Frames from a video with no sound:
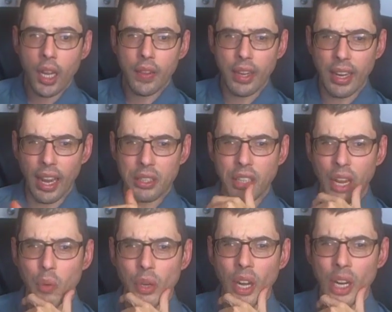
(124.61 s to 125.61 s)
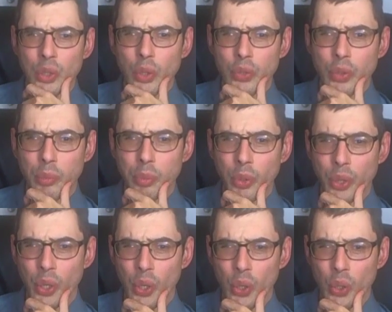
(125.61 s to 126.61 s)
The NASDAQ 100 triple
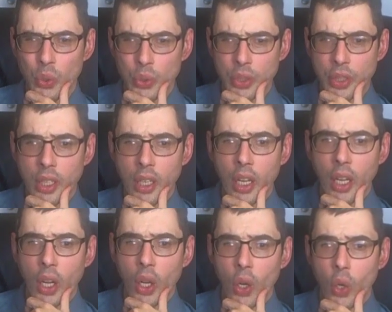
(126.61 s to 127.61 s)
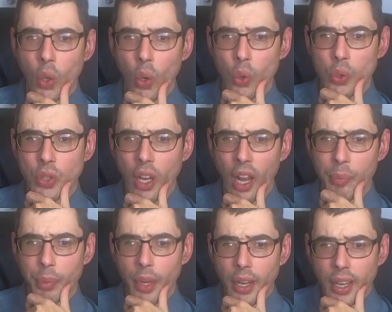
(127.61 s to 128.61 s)
Qs closed
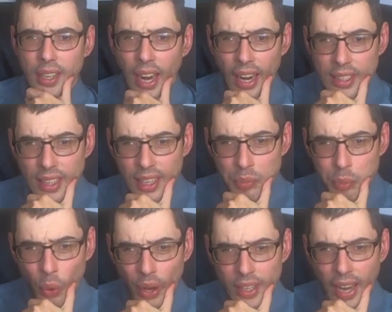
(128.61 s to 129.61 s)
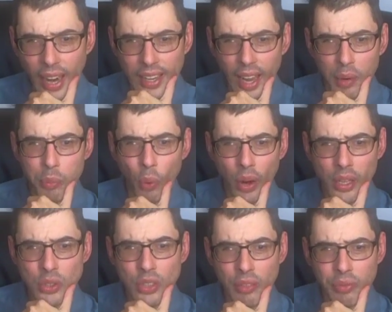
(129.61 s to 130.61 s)
up 19.98
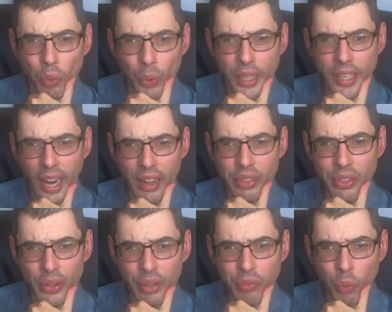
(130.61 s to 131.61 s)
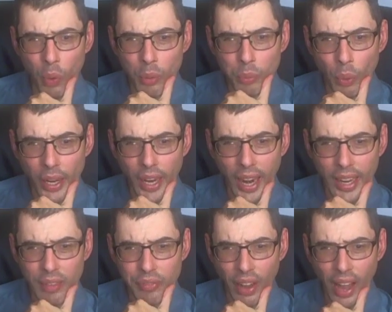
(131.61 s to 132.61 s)
points to
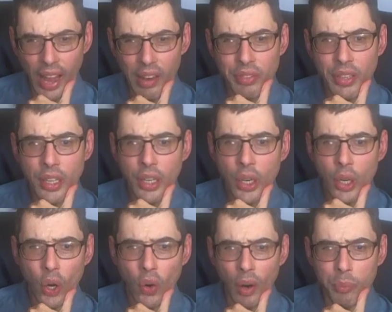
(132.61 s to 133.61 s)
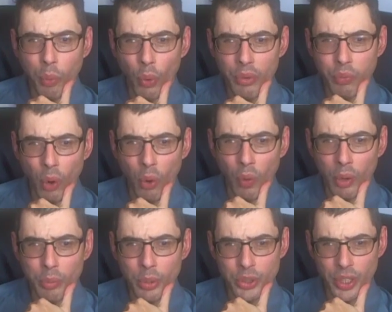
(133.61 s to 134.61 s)
4934.85, or up
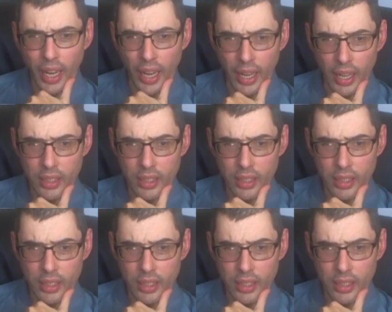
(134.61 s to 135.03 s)
0.41%.